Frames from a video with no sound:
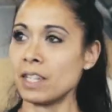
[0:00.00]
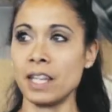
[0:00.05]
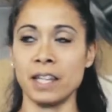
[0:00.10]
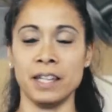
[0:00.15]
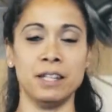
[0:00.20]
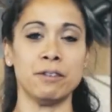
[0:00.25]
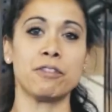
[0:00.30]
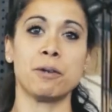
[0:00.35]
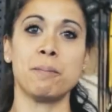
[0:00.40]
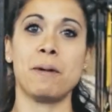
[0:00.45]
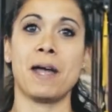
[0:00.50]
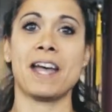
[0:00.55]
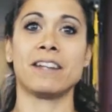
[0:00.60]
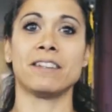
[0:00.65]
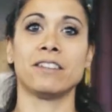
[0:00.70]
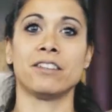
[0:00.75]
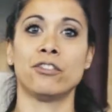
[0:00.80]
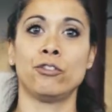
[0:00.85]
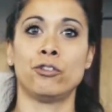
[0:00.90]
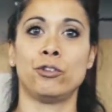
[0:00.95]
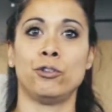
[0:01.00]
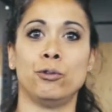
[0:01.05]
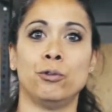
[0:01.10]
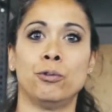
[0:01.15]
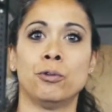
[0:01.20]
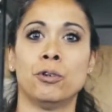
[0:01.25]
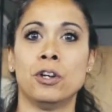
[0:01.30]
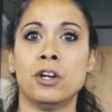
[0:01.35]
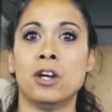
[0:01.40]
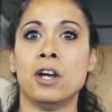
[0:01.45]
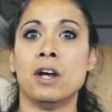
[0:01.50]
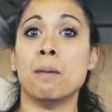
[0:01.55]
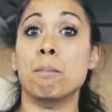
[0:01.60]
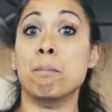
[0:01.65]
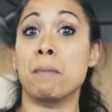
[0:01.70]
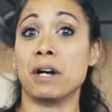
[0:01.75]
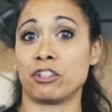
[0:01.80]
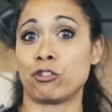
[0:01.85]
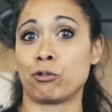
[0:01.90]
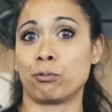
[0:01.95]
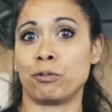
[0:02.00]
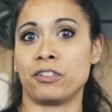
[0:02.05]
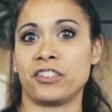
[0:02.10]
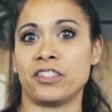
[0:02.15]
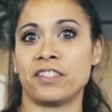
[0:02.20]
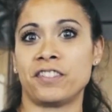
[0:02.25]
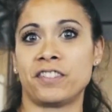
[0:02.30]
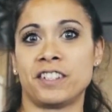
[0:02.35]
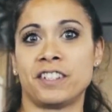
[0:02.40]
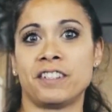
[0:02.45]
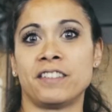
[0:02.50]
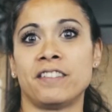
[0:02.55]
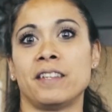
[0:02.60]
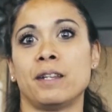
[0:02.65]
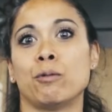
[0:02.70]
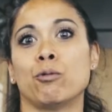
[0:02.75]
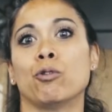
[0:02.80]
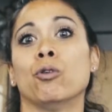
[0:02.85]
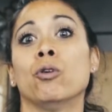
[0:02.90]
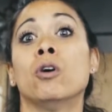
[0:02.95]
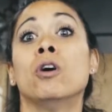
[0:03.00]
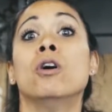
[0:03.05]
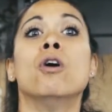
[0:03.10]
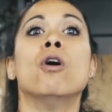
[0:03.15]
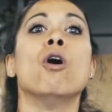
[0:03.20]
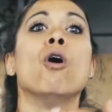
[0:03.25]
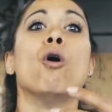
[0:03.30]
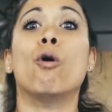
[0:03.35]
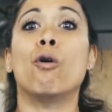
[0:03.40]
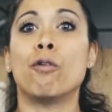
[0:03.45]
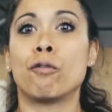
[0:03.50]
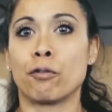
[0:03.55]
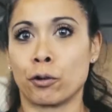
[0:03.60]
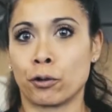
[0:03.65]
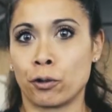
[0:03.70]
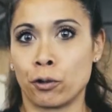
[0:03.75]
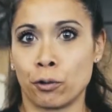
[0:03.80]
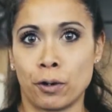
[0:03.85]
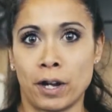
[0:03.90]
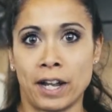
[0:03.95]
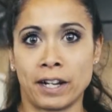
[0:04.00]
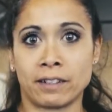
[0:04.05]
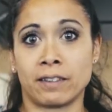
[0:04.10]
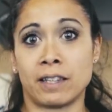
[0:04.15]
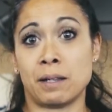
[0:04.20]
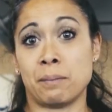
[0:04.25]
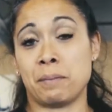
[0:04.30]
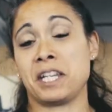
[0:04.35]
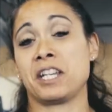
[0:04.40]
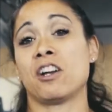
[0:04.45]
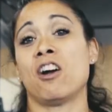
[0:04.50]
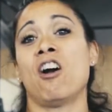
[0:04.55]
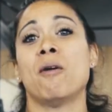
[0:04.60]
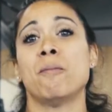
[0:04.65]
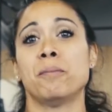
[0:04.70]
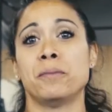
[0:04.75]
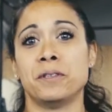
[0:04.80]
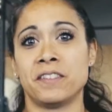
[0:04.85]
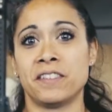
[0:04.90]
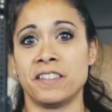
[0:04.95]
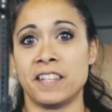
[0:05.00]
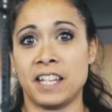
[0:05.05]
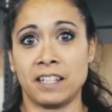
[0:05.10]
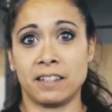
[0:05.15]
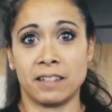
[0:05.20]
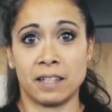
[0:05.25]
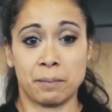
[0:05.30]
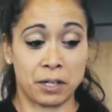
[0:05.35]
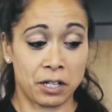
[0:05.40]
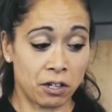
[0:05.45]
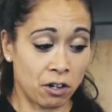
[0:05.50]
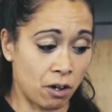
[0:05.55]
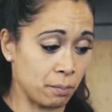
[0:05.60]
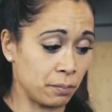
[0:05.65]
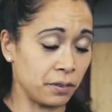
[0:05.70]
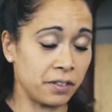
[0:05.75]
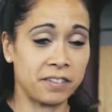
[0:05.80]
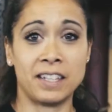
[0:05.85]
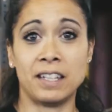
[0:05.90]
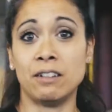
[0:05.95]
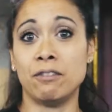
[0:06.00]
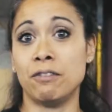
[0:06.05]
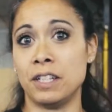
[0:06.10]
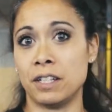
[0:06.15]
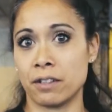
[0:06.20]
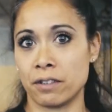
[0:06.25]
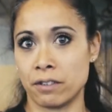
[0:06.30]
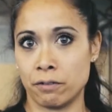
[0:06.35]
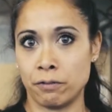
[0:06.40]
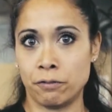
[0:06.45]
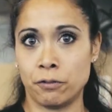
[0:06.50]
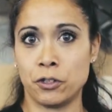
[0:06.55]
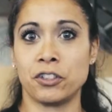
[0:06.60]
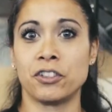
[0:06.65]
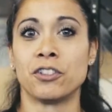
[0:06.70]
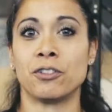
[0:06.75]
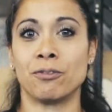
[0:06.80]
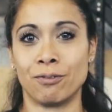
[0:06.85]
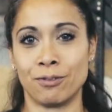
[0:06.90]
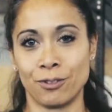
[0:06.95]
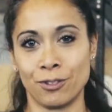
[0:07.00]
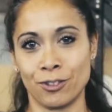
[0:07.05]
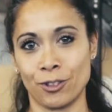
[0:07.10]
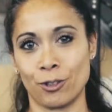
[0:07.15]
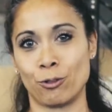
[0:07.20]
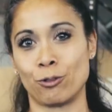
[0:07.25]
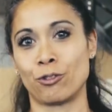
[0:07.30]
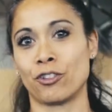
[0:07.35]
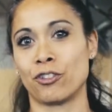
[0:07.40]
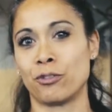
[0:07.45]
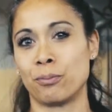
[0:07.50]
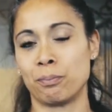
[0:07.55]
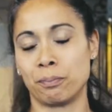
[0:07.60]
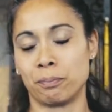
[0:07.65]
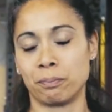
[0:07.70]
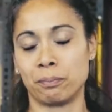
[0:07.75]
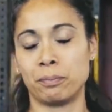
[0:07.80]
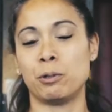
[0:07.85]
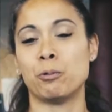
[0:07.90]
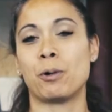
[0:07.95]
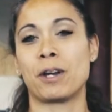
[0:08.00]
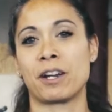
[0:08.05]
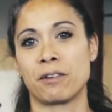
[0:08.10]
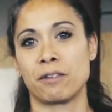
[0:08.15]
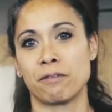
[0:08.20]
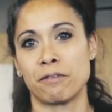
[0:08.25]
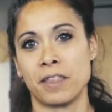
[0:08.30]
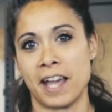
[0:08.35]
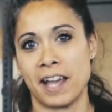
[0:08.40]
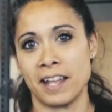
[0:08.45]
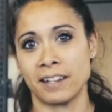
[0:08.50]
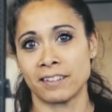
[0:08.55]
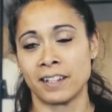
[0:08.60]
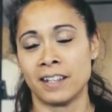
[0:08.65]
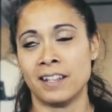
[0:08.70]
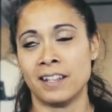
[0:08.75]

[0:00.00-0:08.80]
if the band is too much resistance, they will overcorrect, they may compensate via the foot, so just beware of that.